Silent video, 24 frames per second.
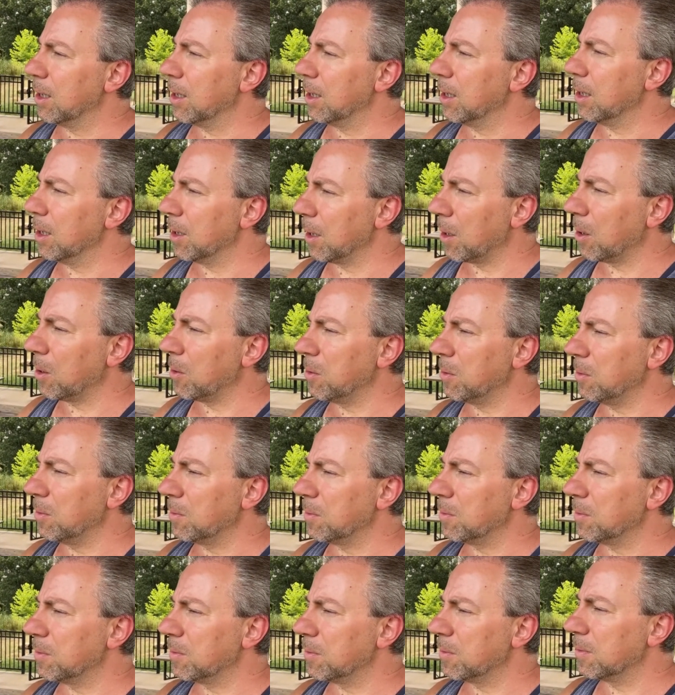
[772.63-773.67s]
You know,
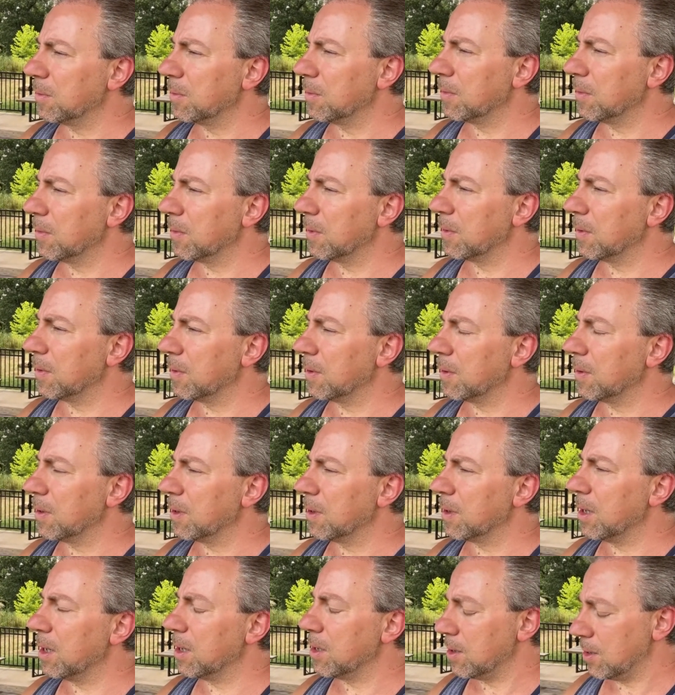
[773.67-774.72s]

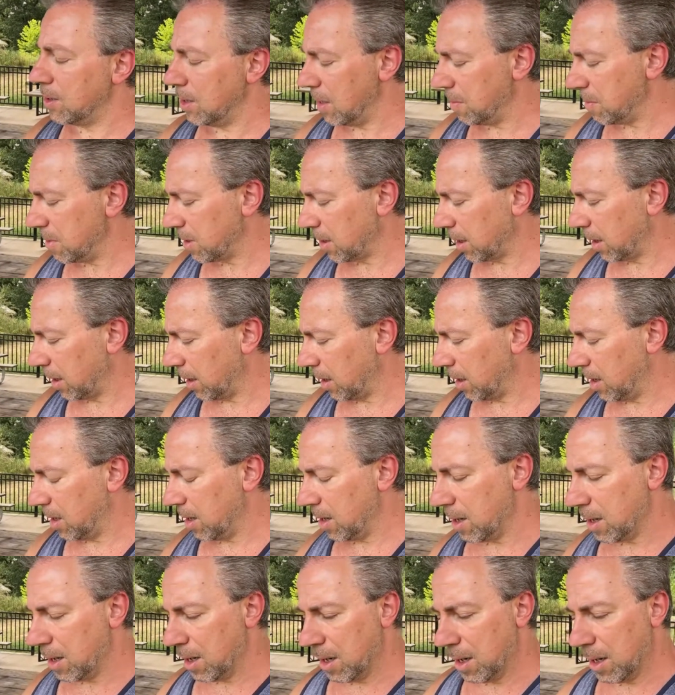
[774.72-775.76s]
it seems like
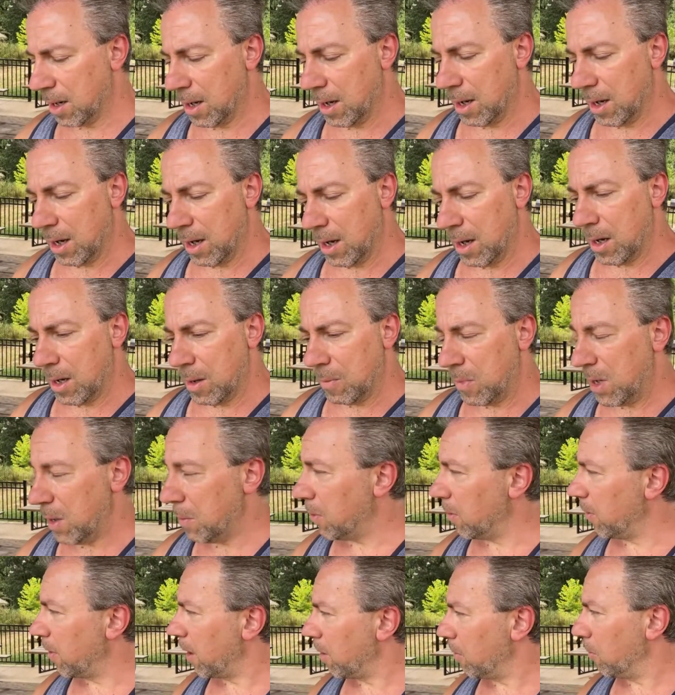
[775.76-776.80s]

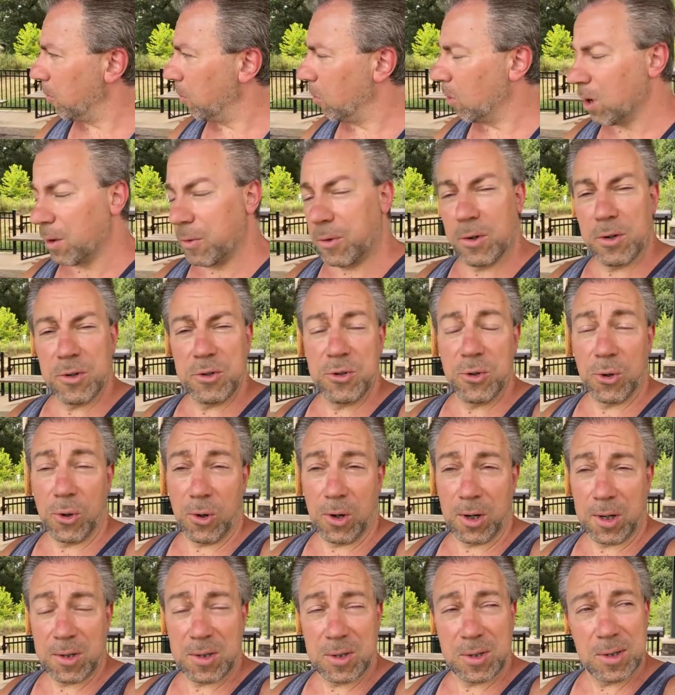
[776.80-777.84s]
people that walk their
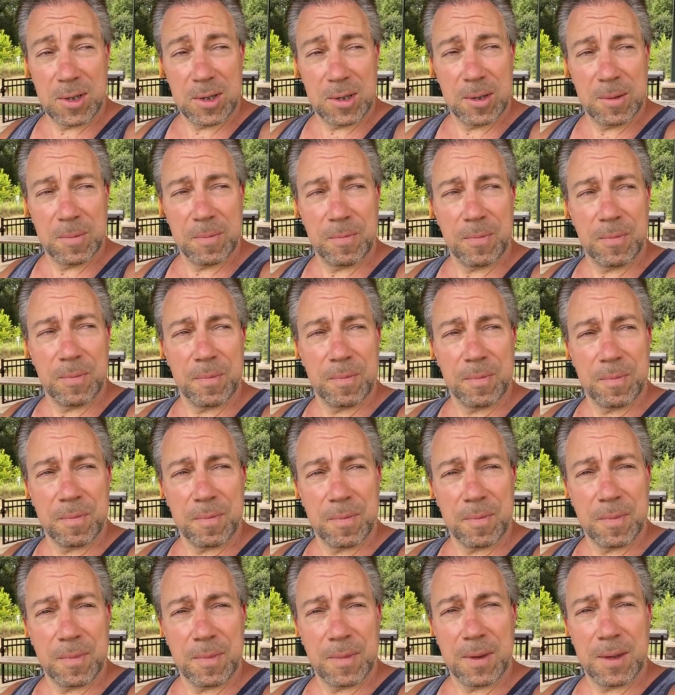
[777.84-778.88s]
dogs
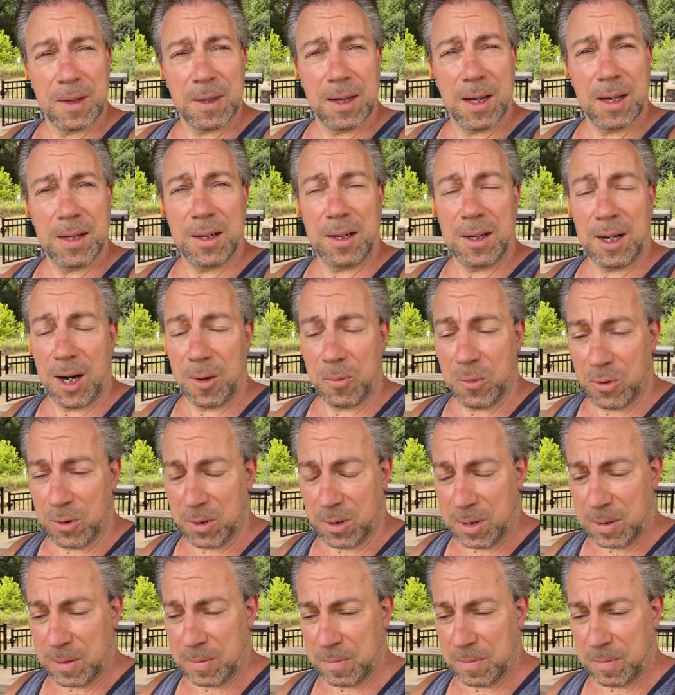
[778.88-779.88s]
in the neighborhood